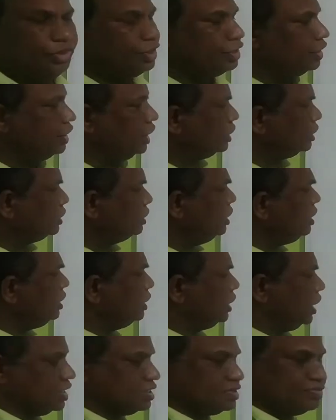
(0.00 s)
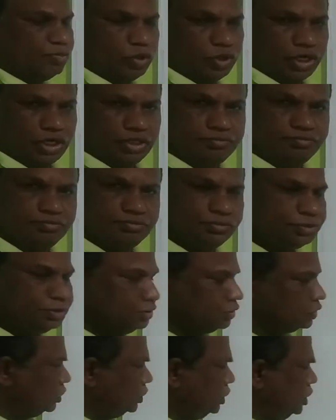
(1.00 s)
that is the gas model.
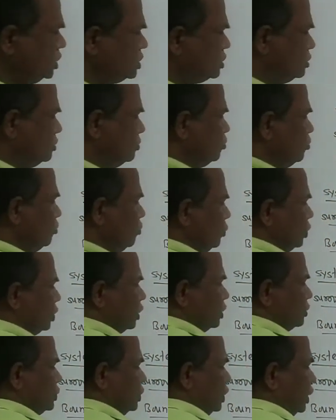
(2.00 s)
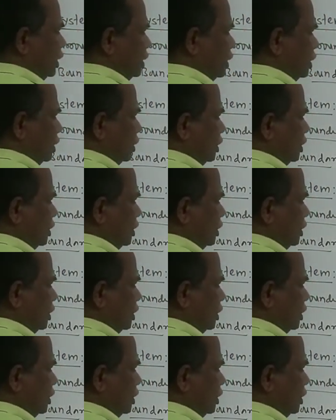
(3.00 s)
So this cylinder